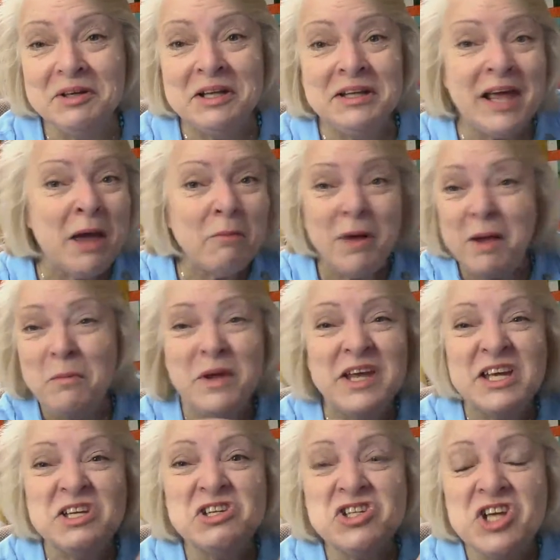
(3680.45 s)
And that way we
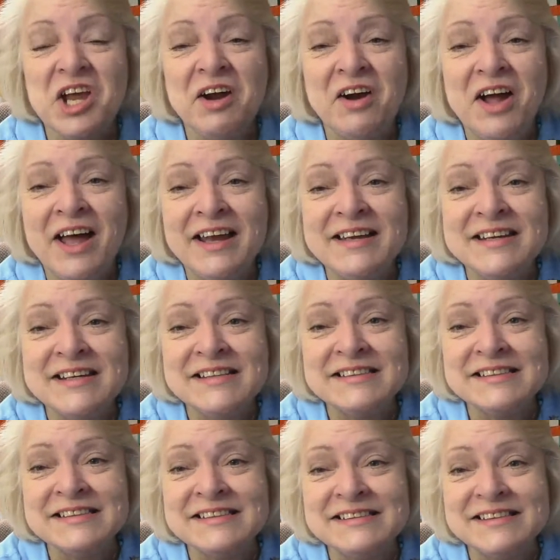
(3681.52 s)
can share
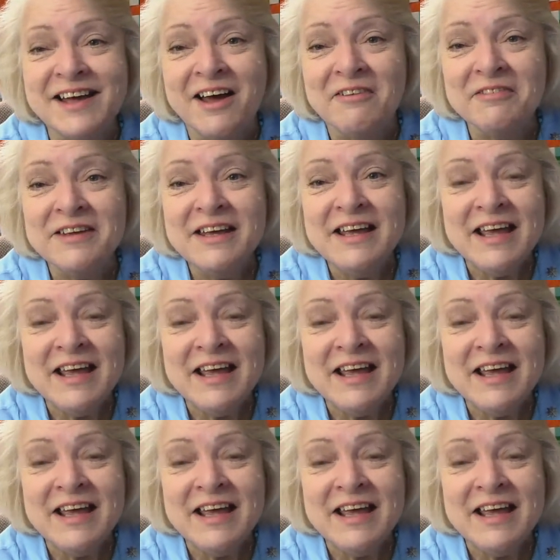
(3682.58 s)
ideas and stuff.